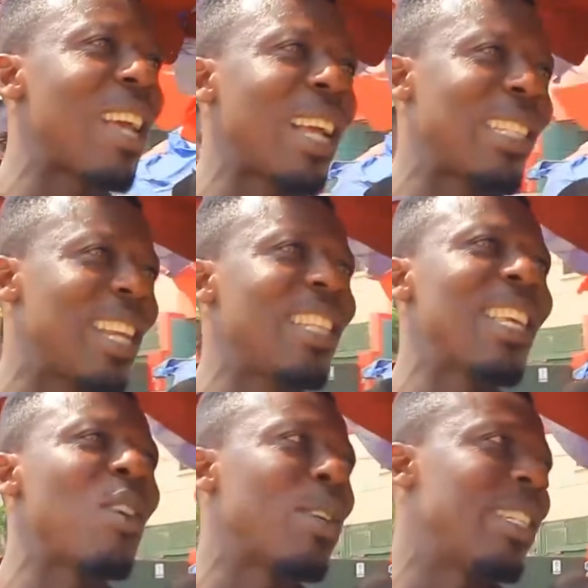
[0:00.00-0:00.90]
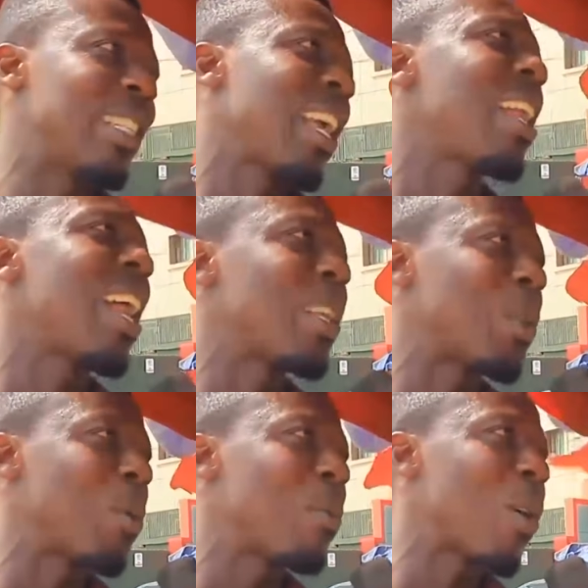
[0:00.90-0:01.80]
akere se o di sika na
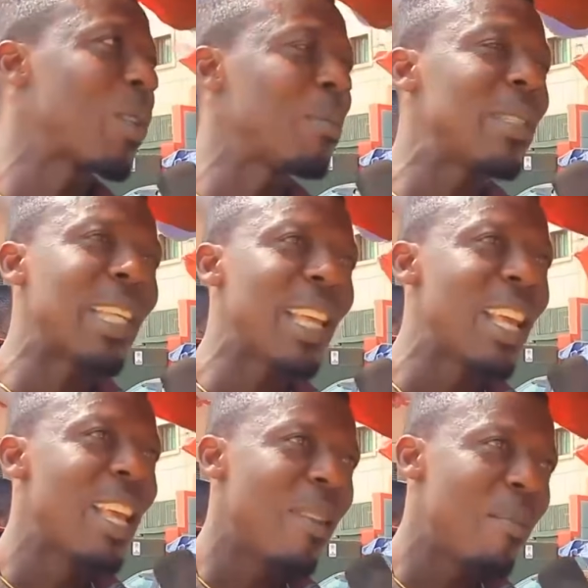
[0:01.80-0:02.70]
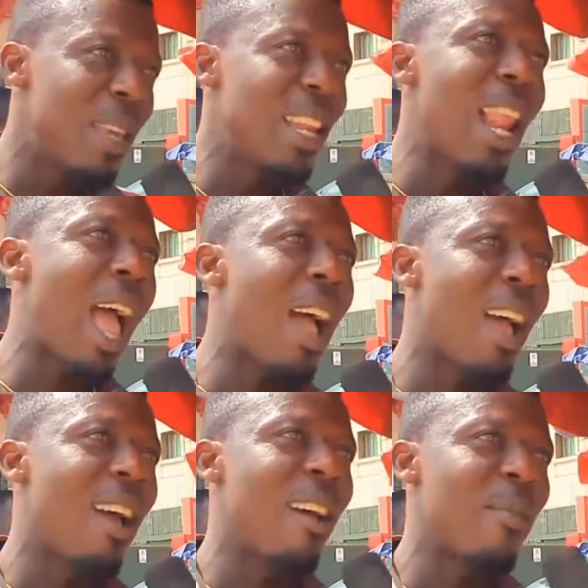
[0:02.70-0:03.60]
ato because me say me yin da
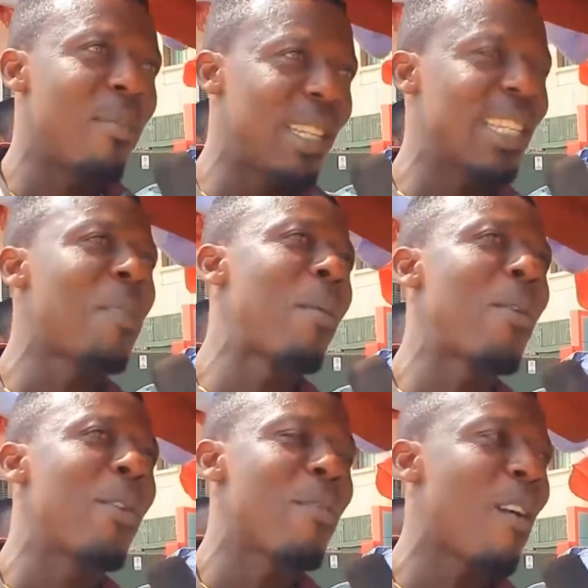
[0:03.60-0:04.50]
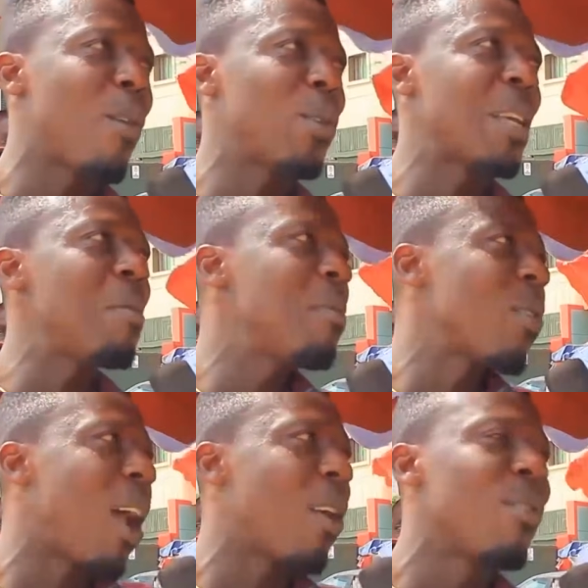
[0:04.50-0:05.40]
me chere my dream farm say me
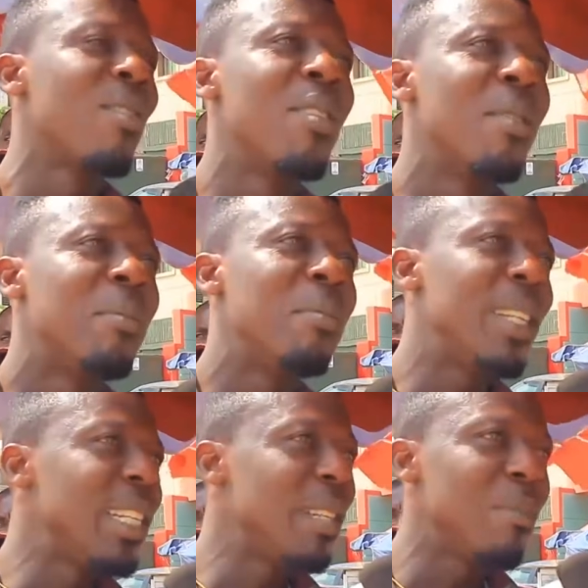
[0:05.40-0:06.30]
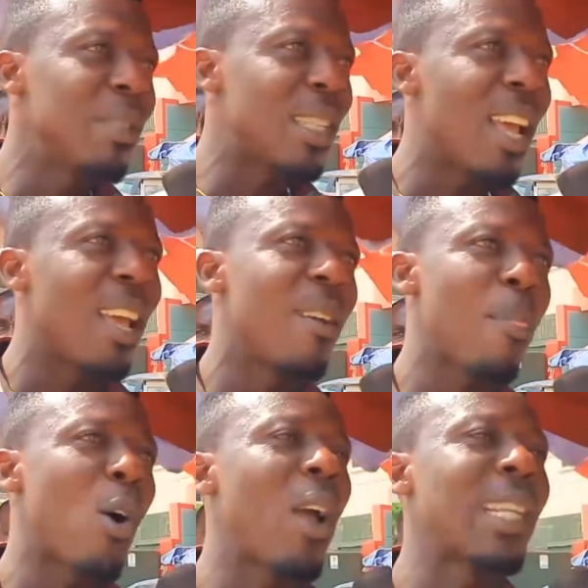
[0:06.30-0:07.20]
kwa no me nim se
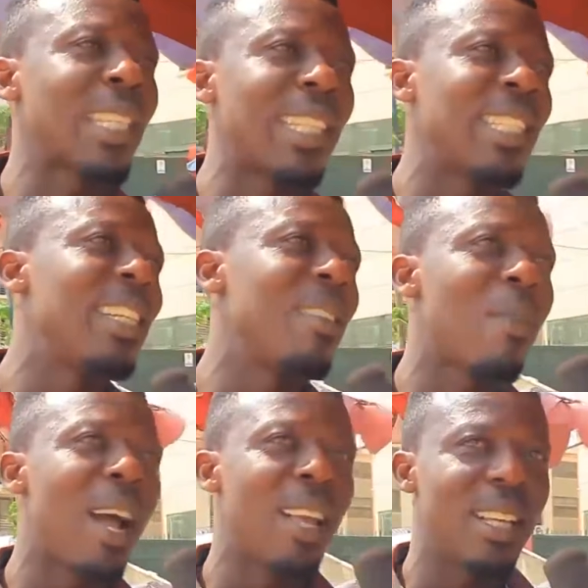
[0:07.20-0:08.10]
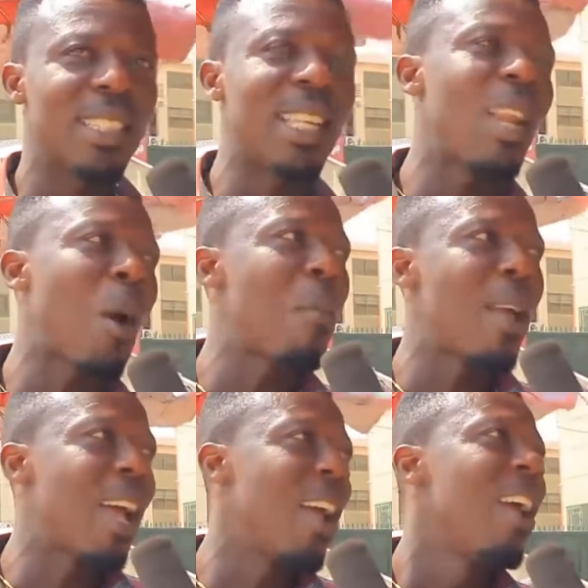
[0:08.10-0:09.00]
o ya santini by say de
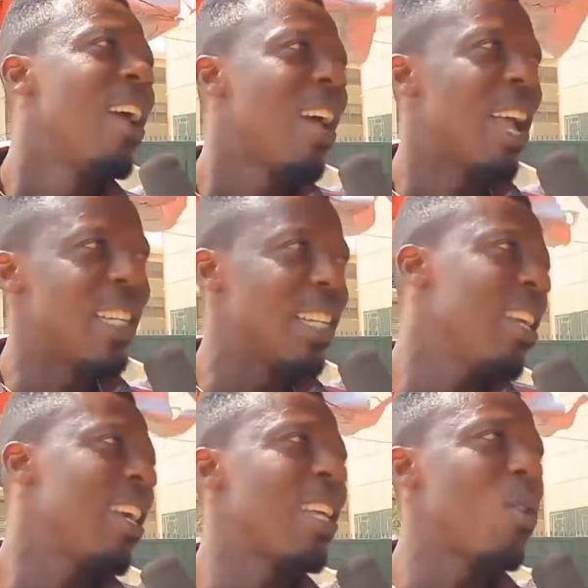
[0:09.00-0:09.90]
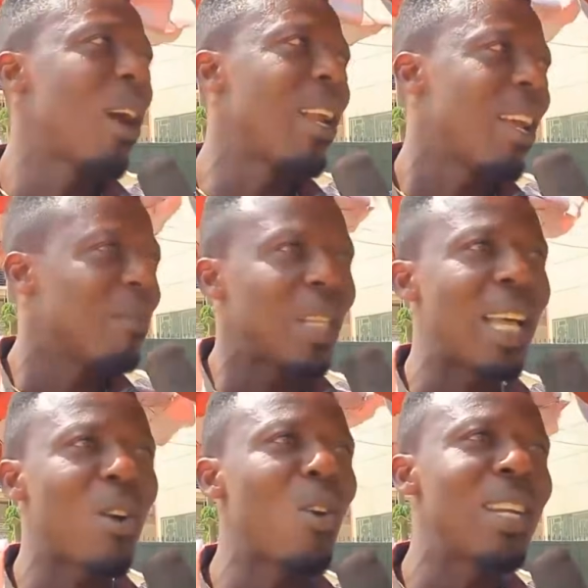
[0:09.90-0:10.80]
oba ye di you are there
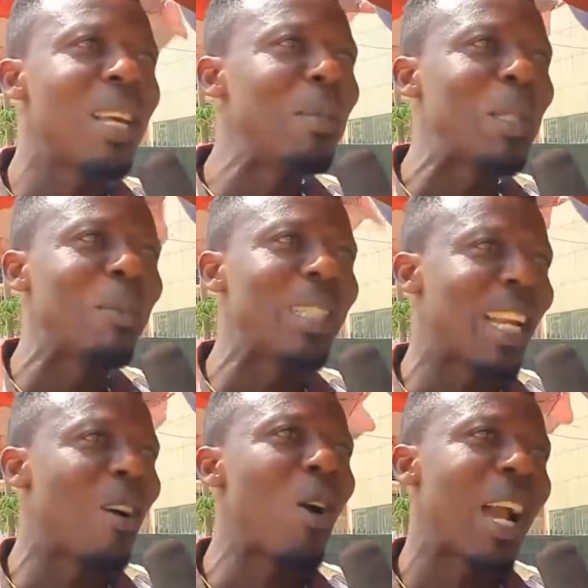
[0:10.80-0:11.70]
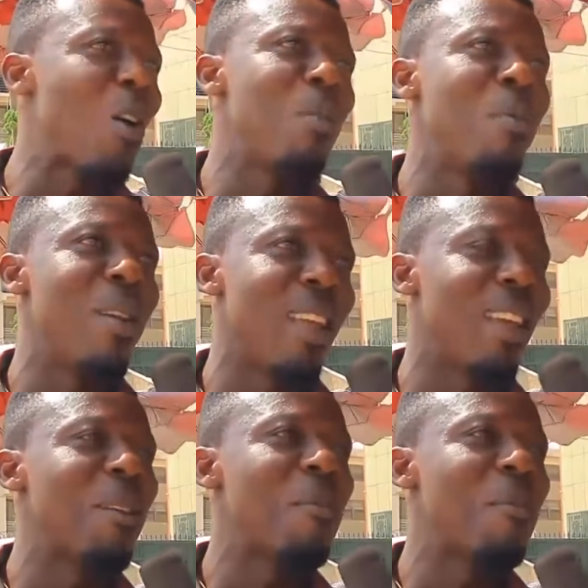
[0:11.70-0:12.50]
e ho de mi timi kire won ka o bebre